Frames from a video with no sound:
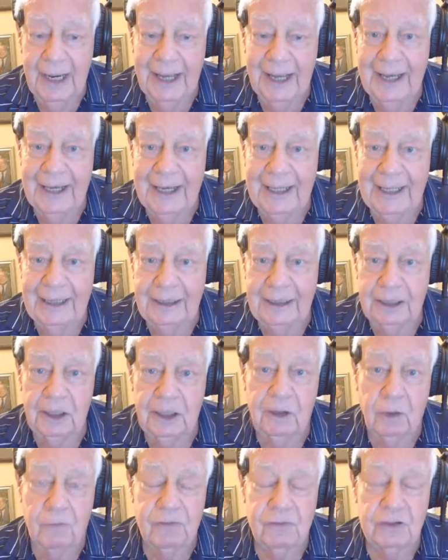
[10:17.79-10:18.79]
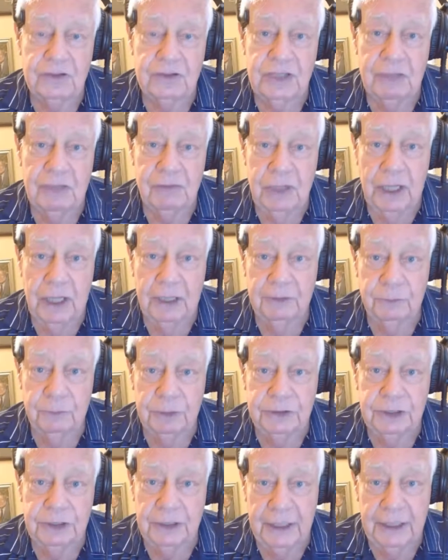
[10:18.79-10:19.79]
A little over
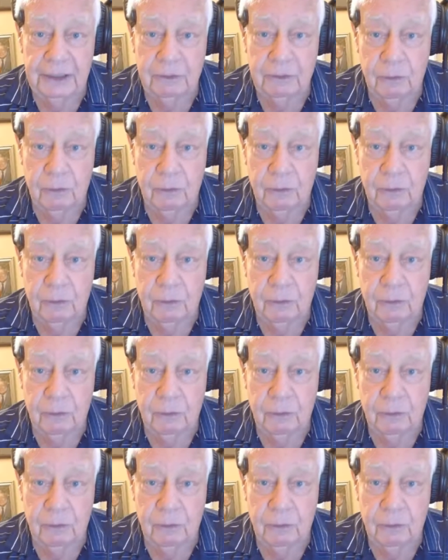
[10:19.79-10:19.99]
700 today in